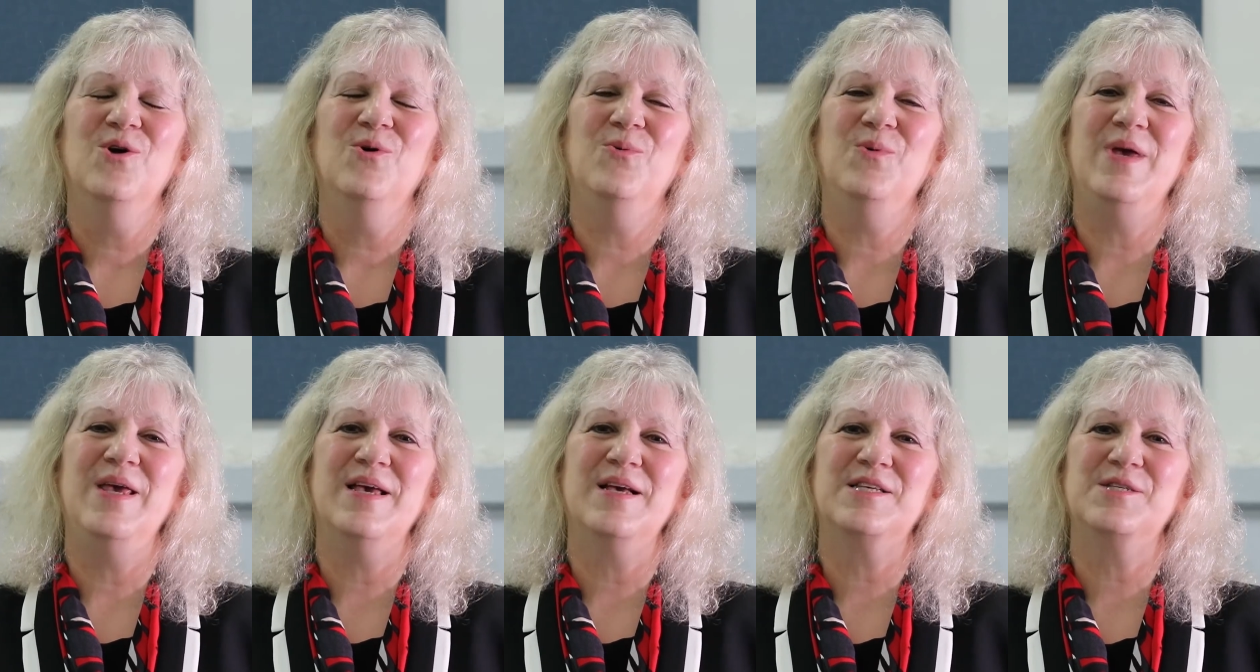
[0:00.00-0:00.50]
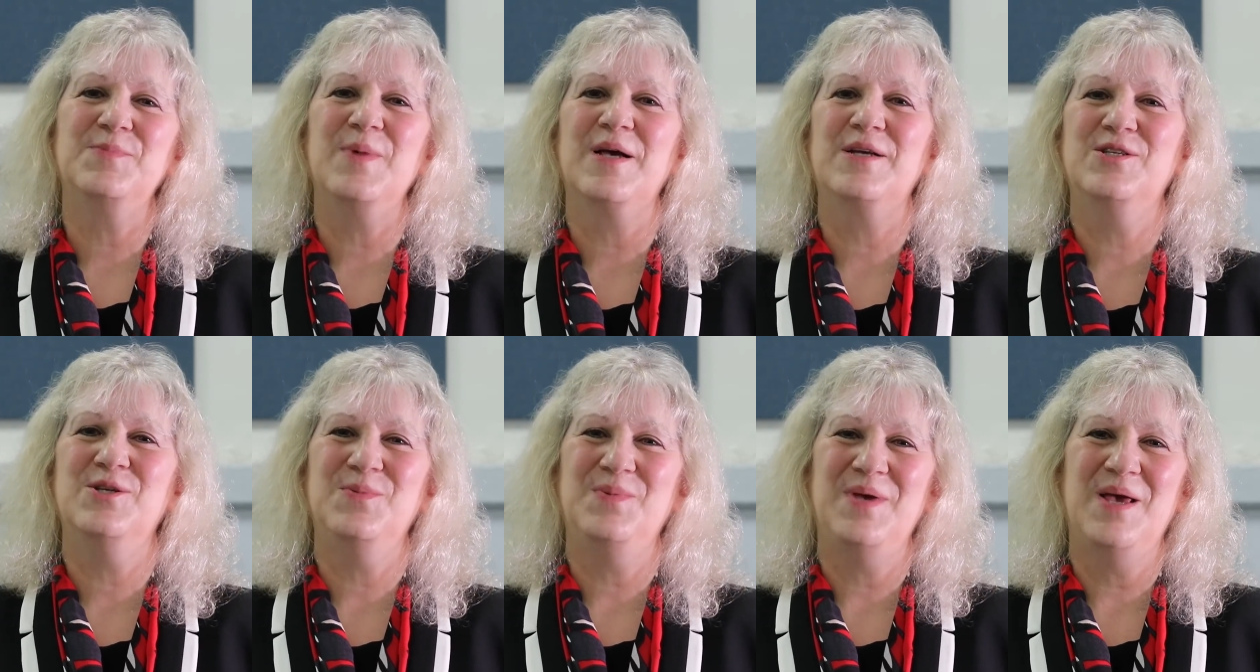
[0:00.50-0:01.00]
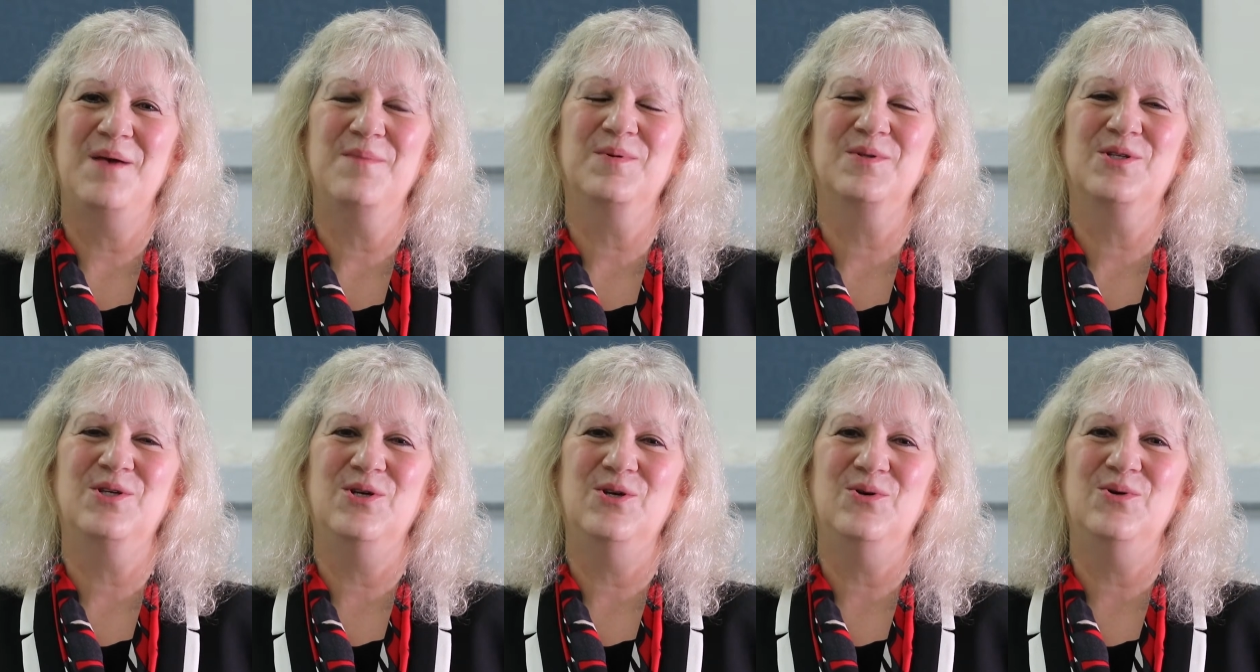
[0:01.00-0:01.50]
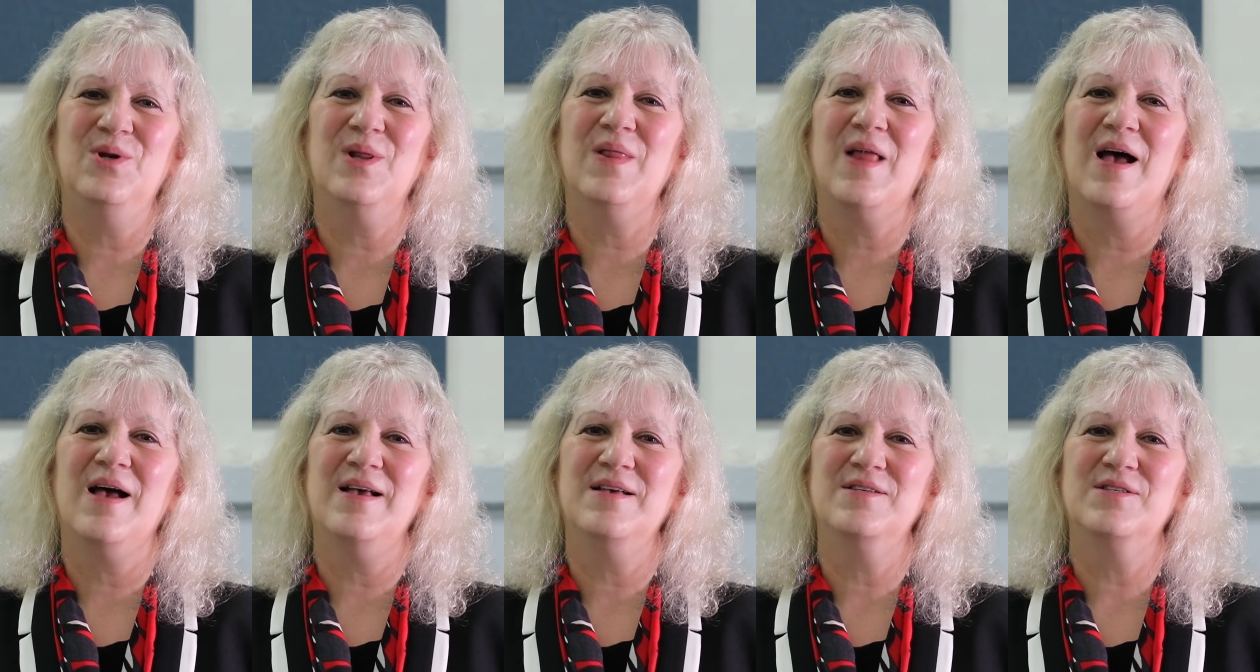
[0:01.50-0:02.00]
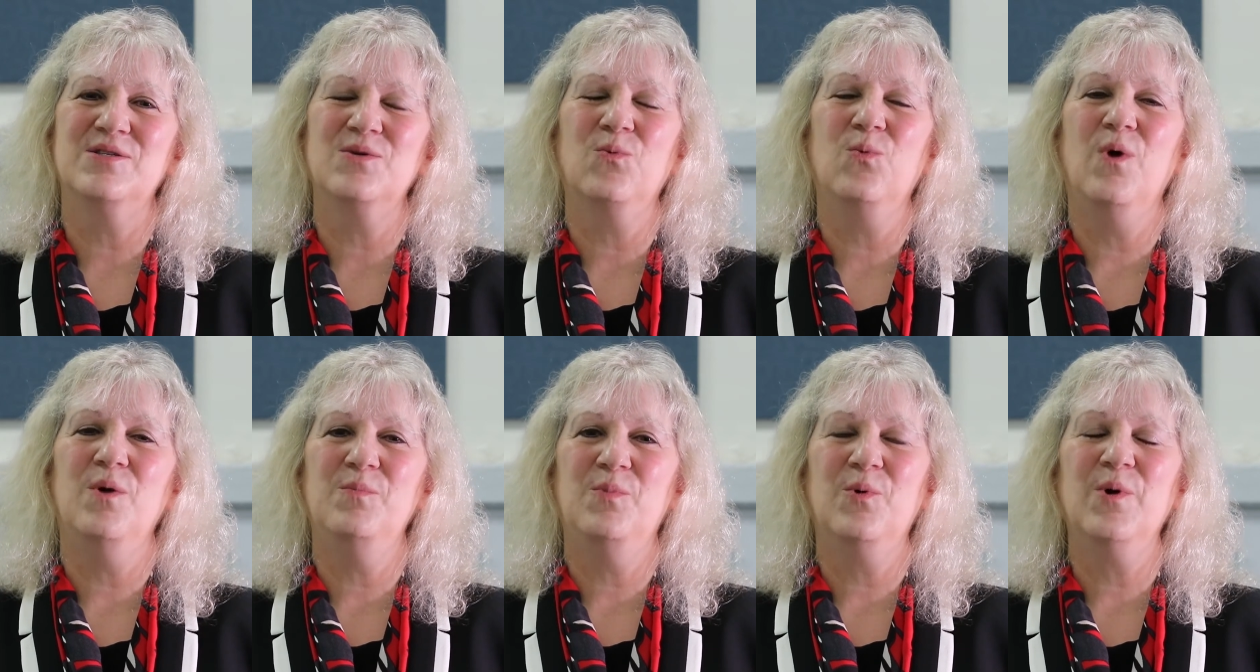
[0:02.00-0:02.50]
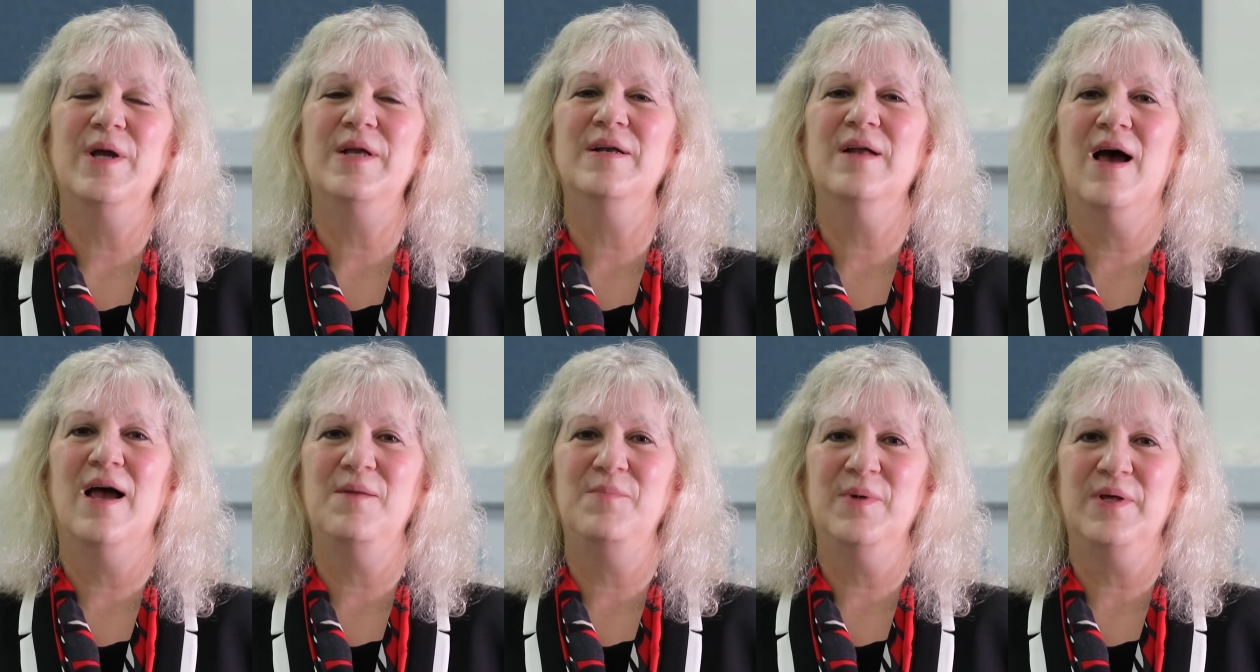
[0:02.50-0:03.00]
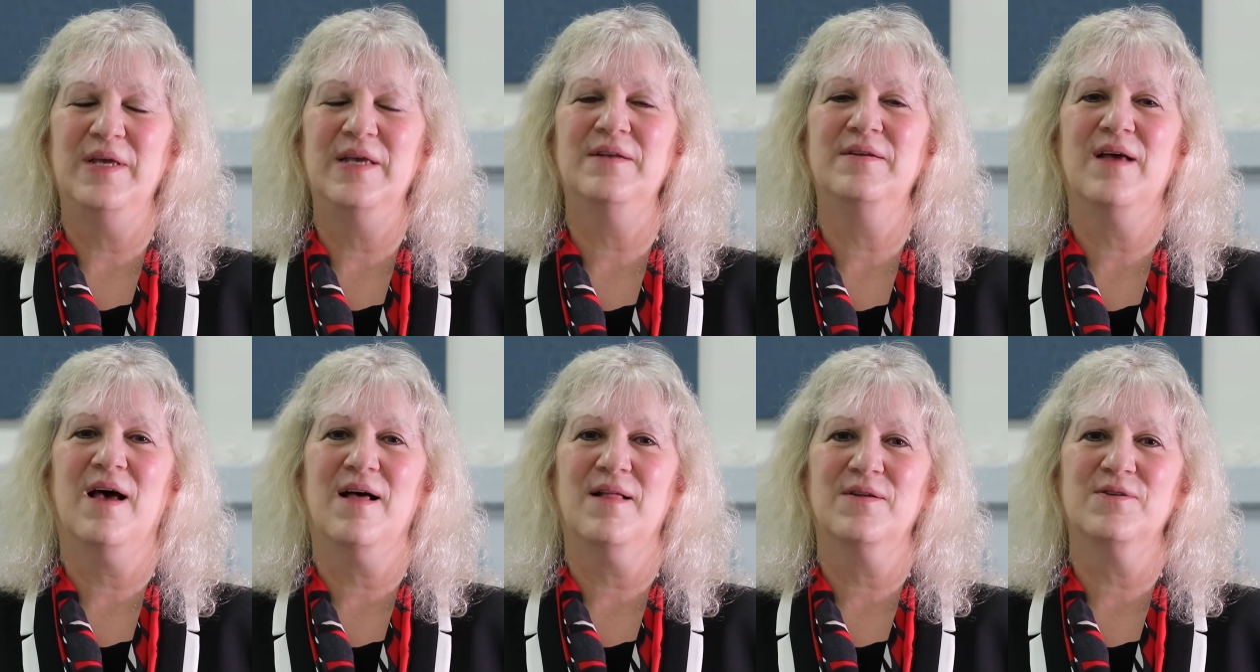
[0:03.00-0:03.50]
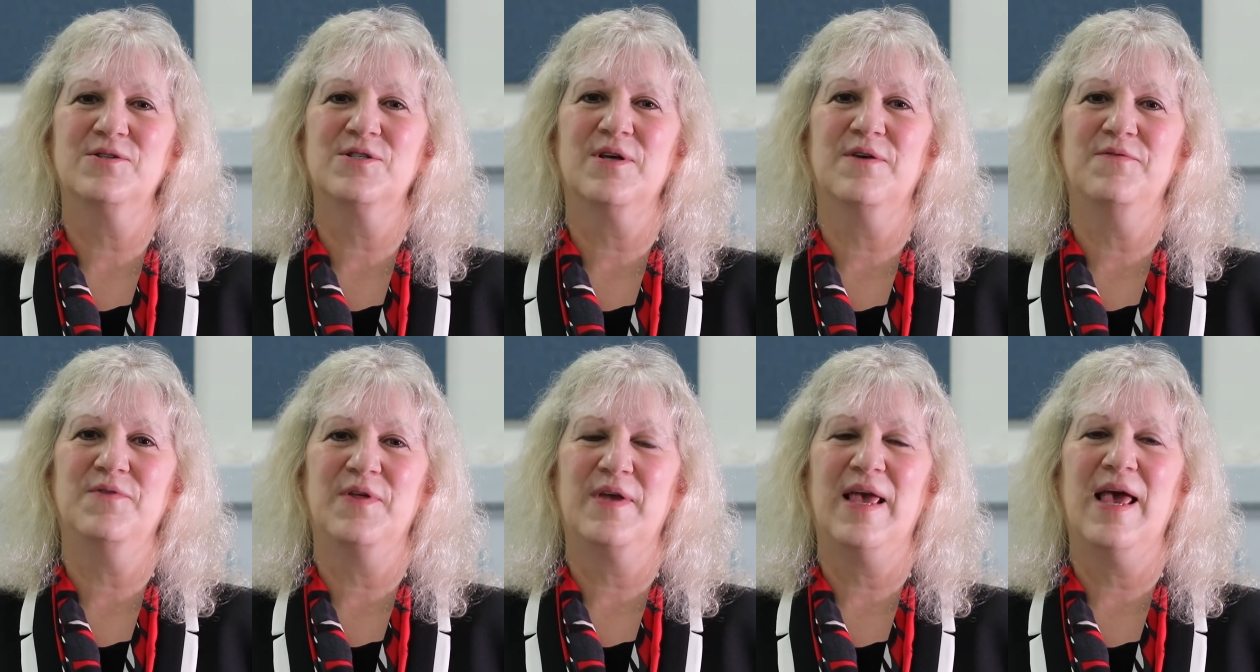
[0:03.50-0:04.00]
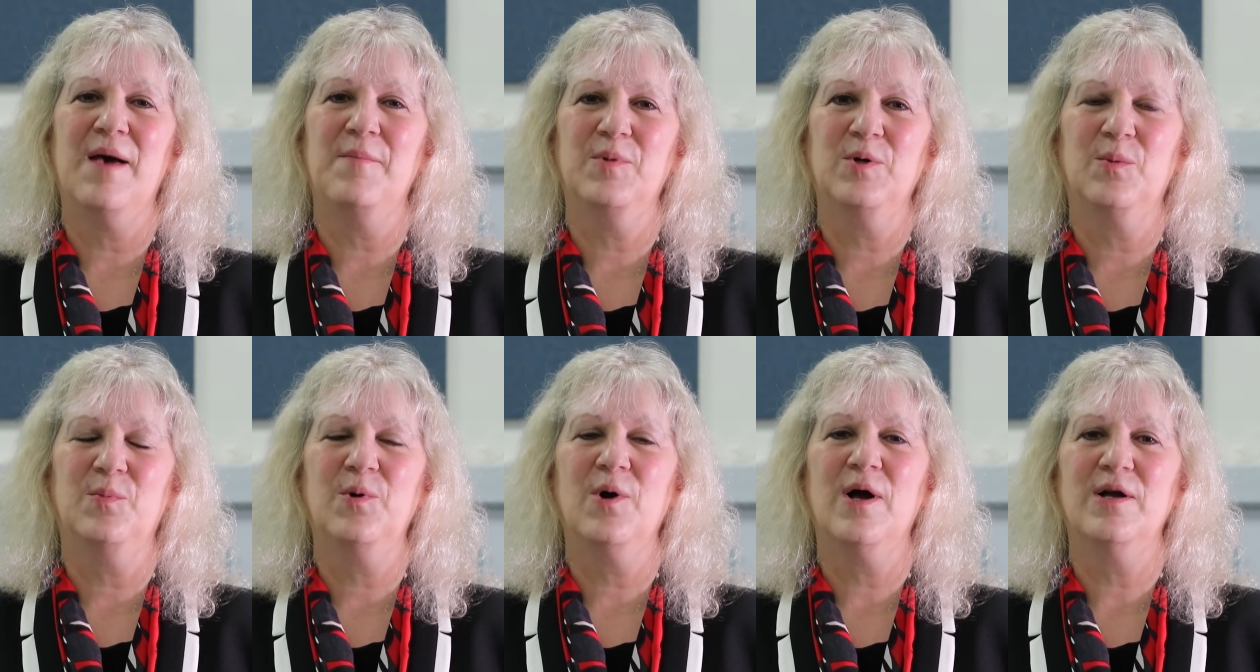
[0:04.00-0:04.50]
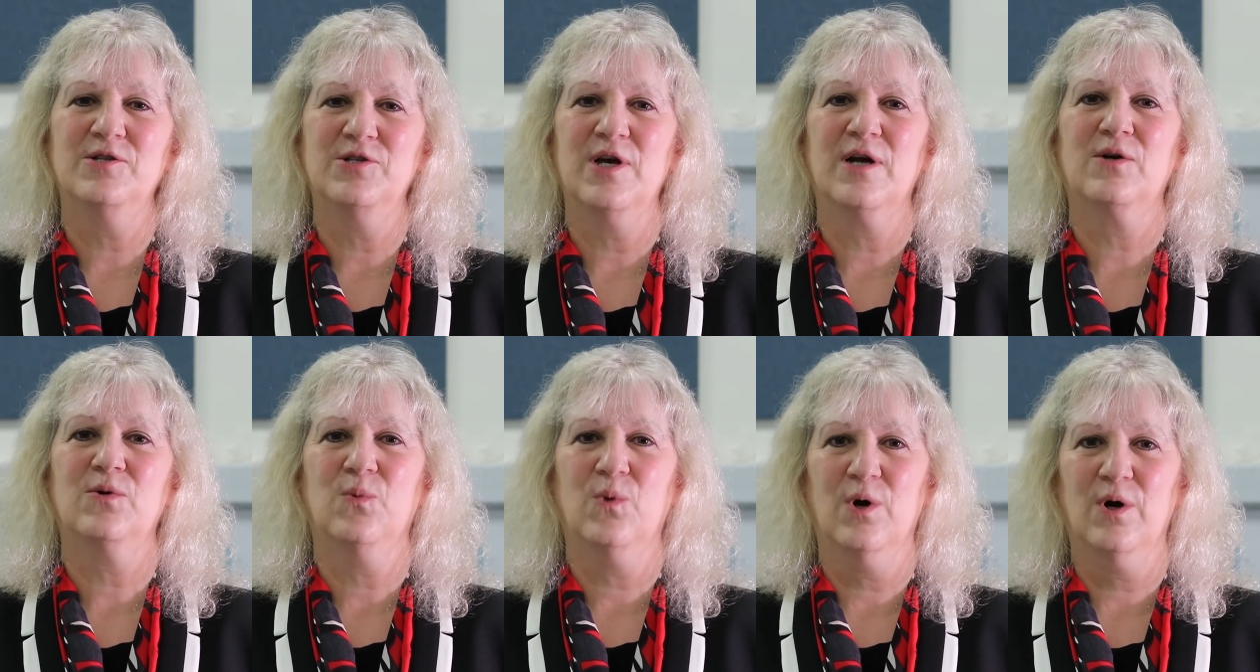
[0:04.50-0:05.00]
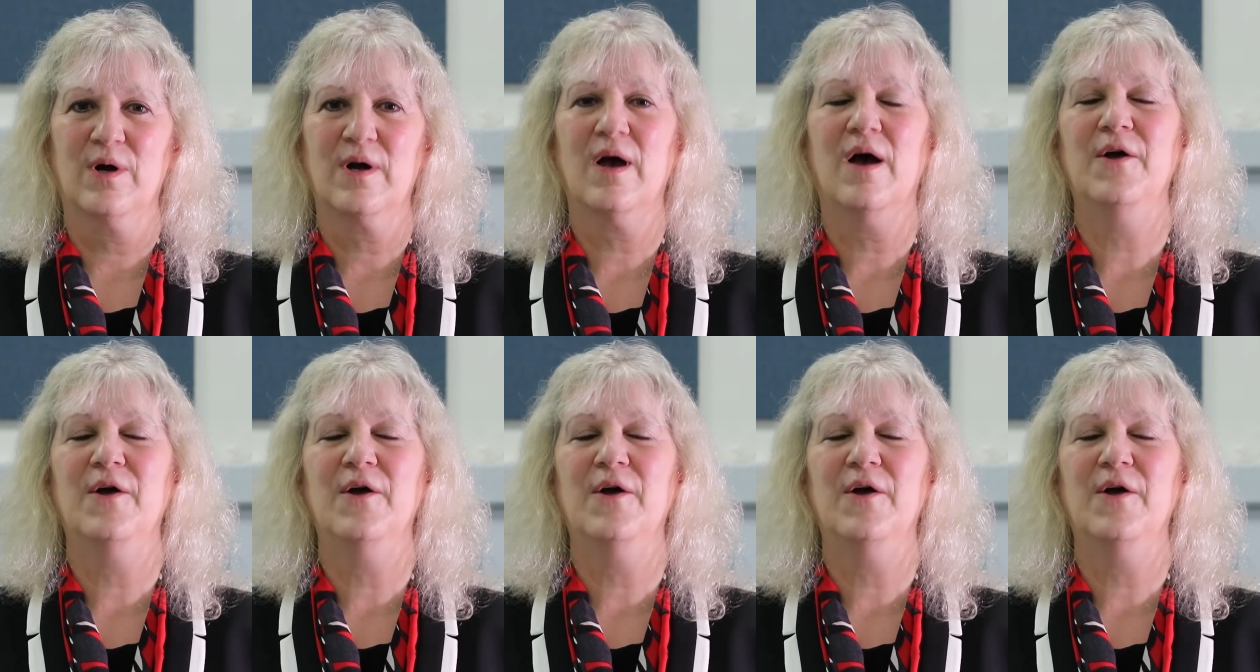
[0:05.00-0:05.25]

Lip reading: We expect to be able to utilize $1.9 million of the capital project work